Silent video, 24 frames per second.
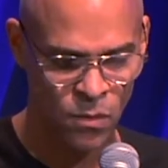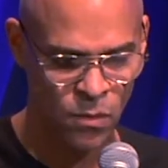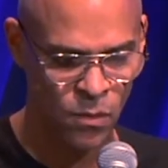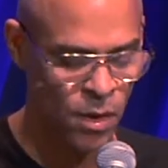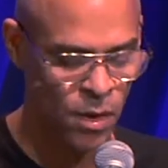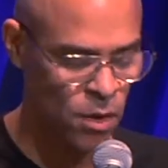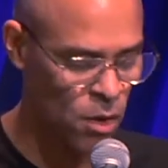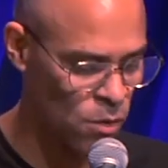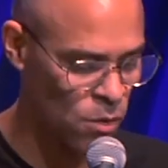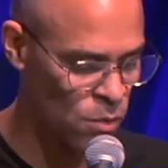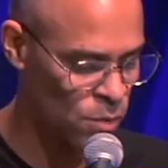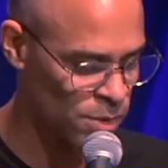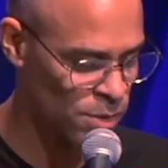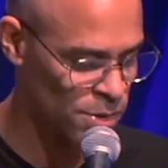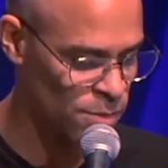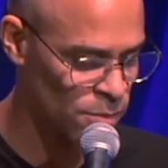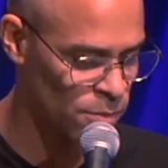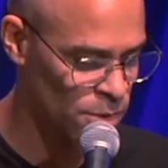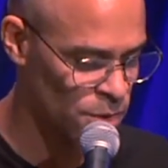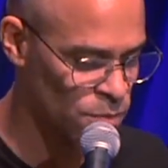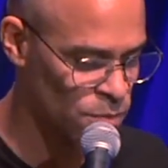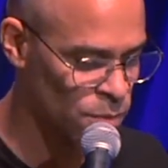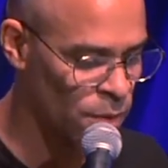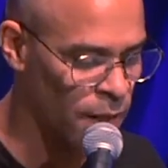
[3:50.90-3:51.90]
Well, Owen
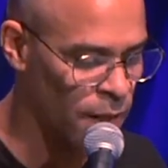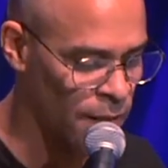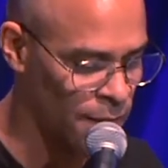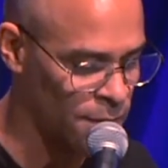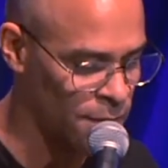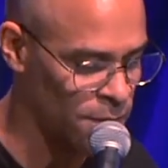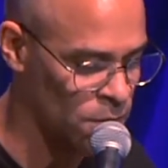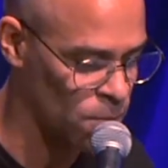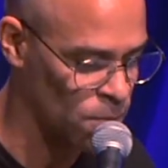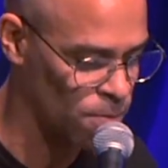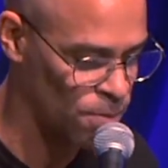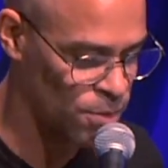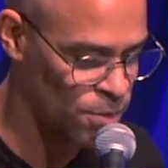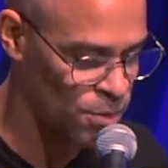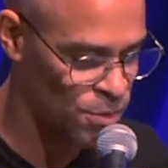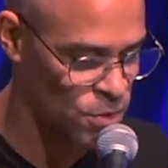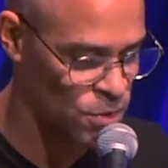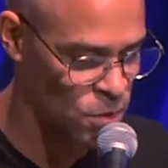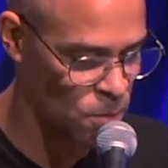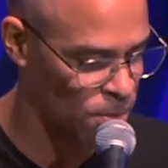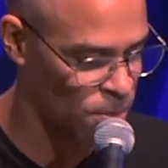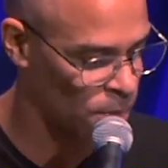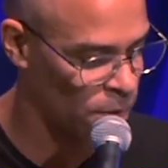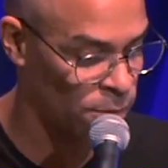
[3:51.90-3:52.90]
was right. The
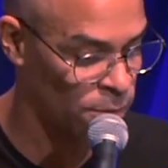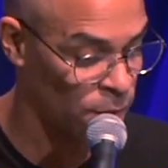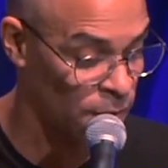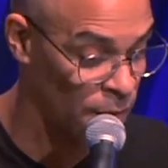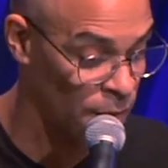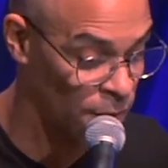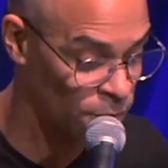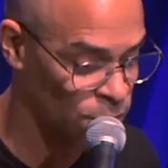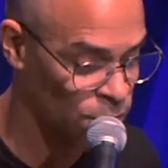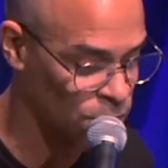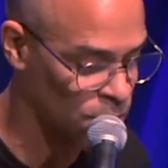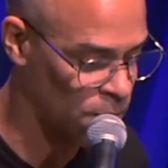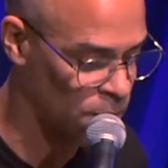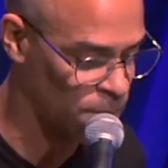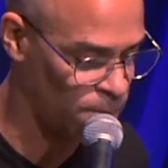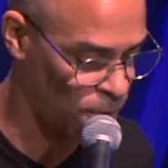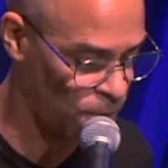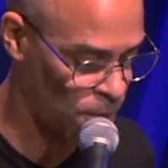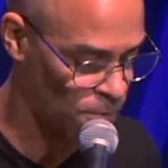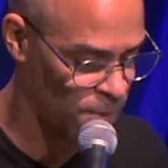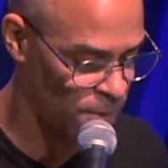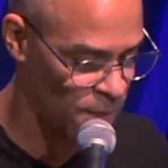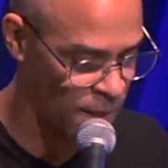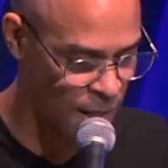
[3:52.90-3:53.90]
producer playwright never did
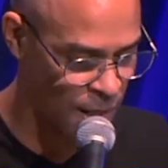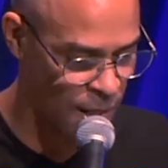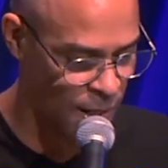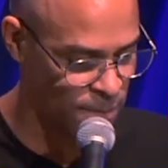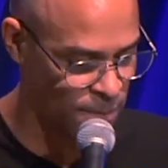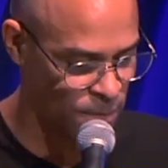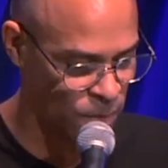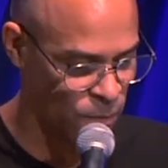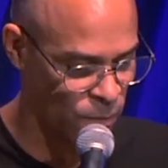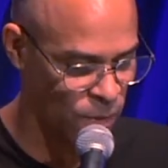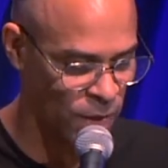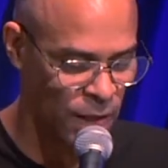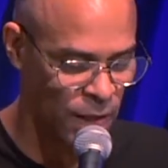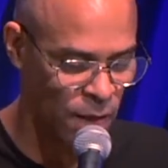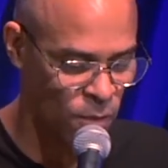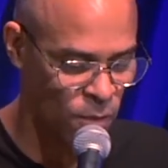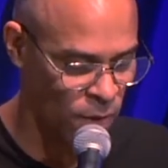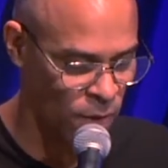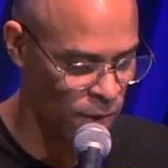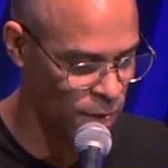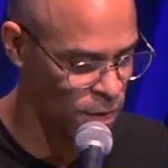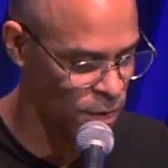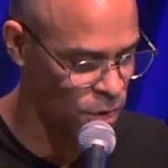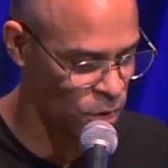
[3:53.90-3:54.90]
put me on, but when I
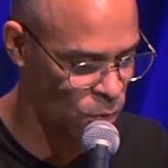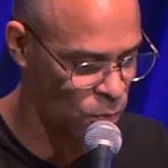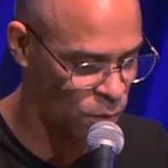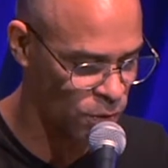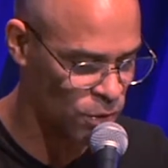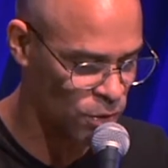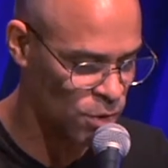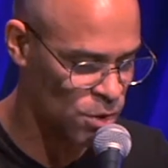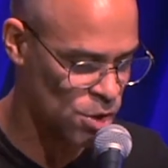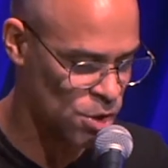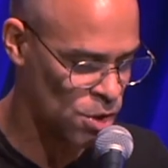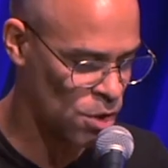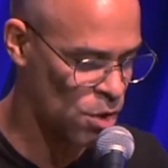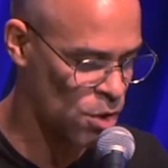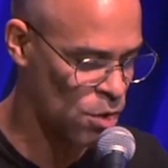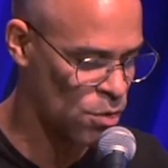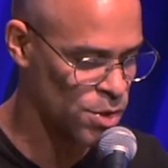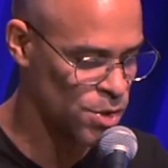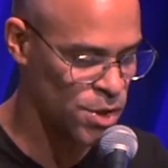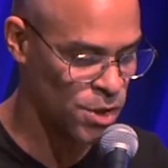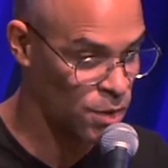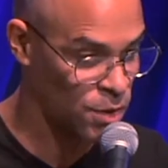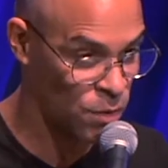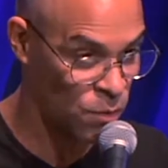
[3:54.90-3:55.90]
wanted to quit the show,
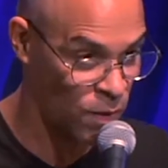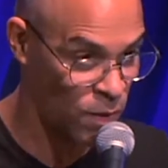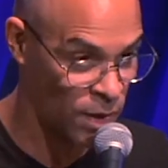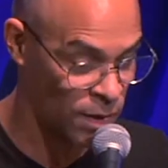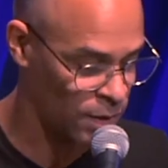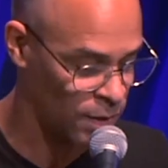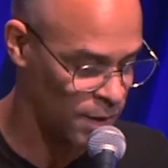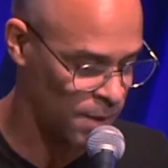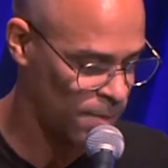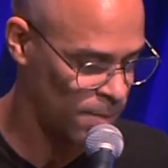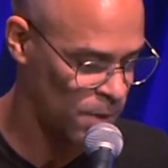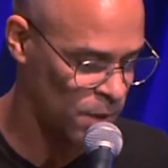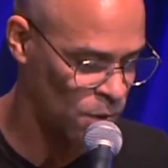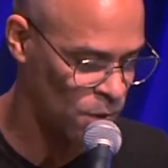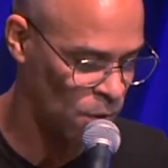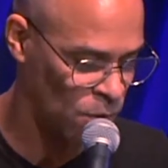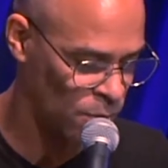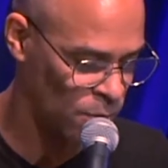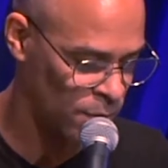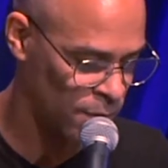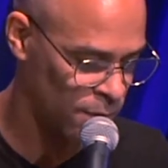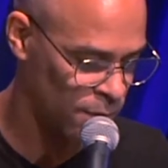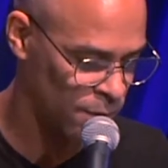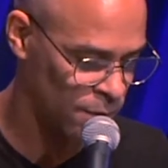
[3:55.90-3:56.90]
she didn't want to let me
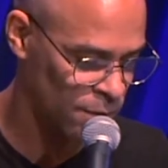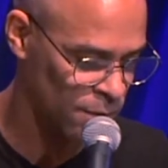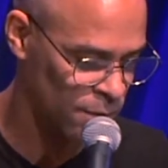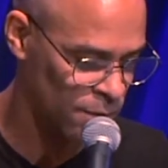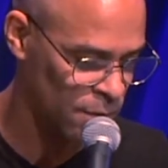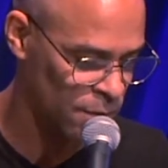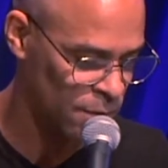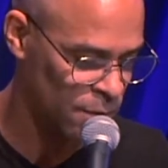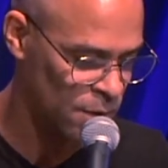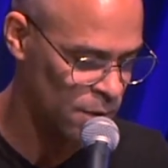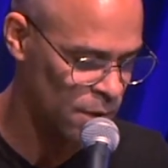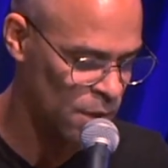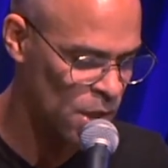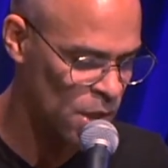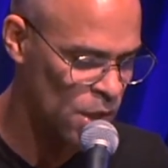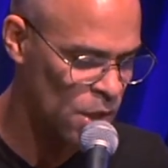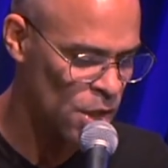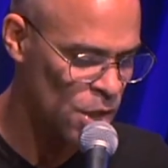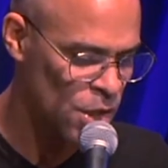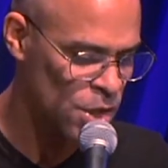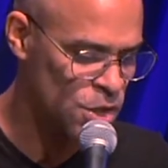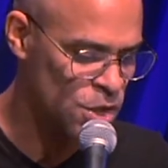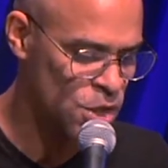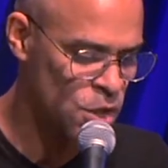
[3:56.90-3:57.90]
go either.
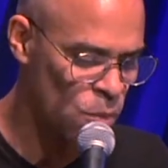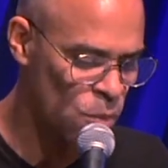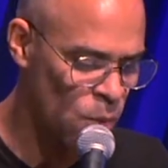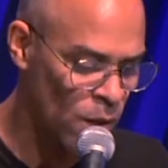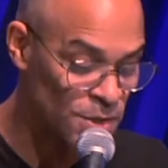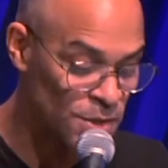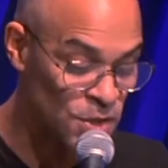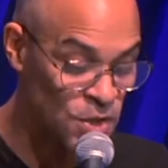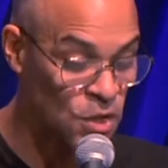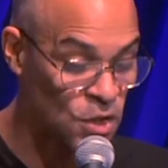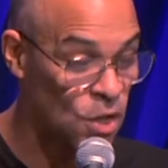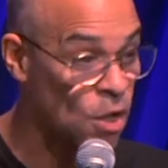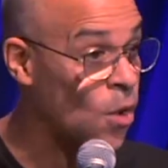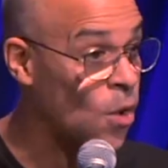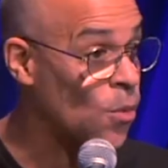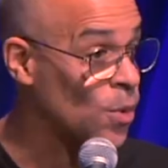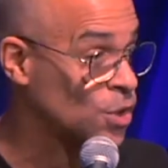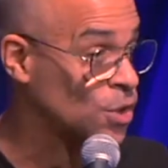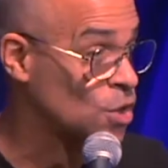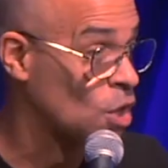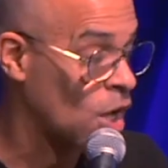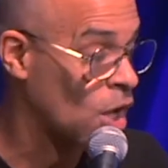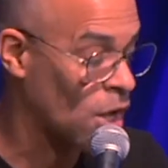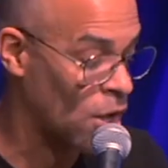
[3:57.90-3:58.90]
"She wants to go
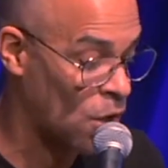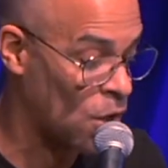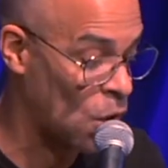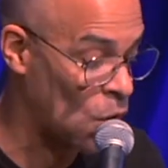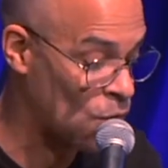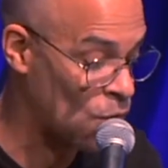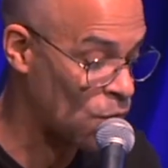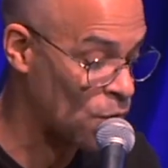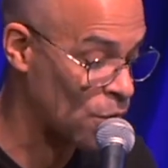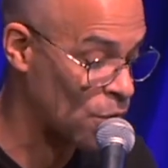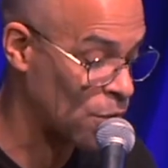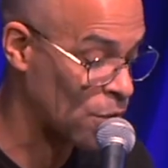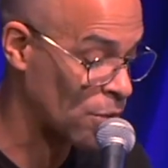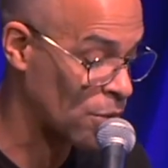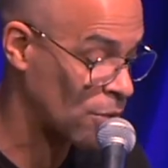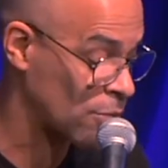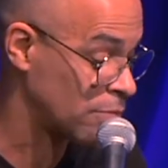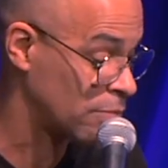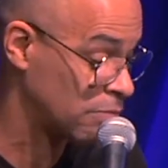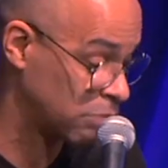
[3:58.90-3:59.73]
and talk over